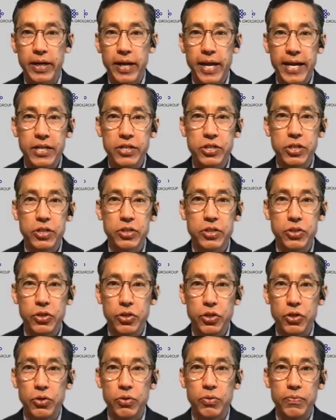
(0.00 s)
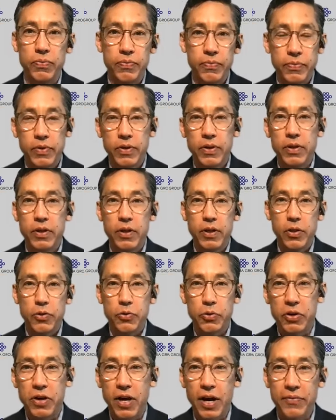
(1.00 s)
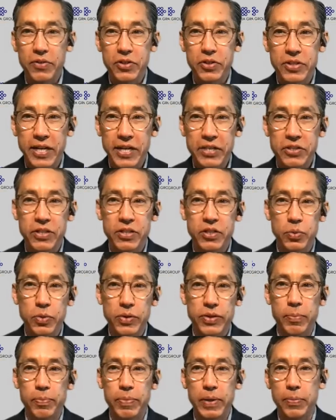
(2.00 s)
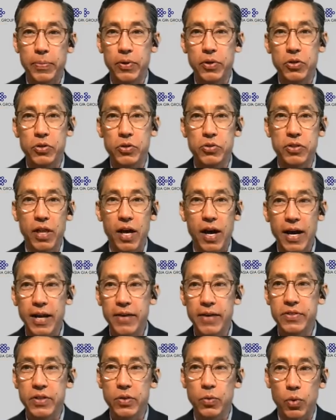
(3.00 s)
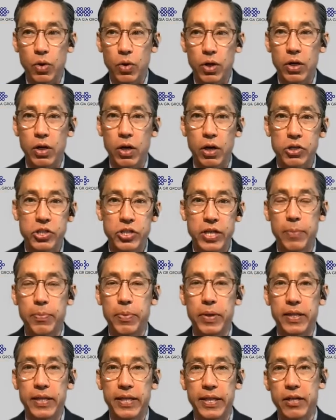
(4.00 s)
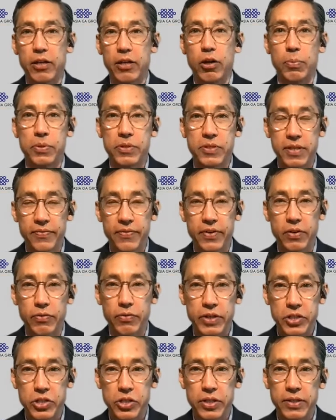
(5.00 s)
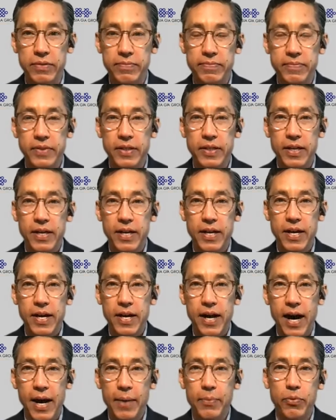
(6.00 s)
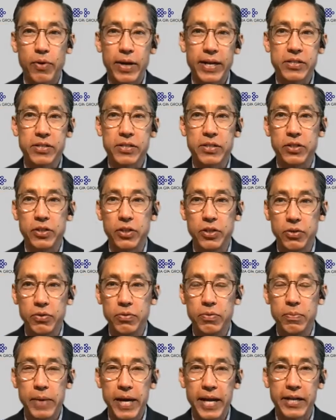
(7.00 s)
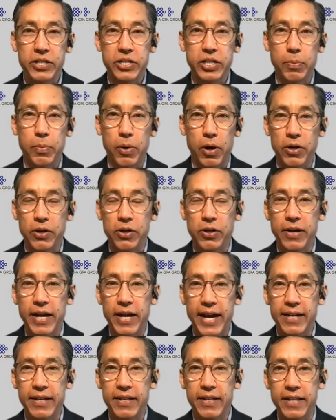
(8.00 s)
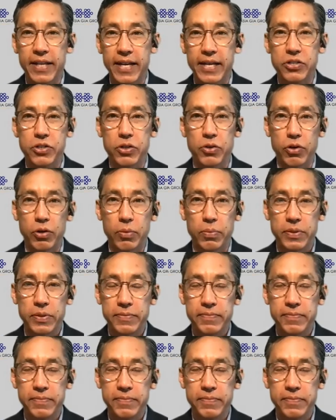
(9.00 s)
Asia to you through conversations with the people whose lives and work are shaping the Indo-Pacific region. I'm Rexon, managing partner at the Asia Group.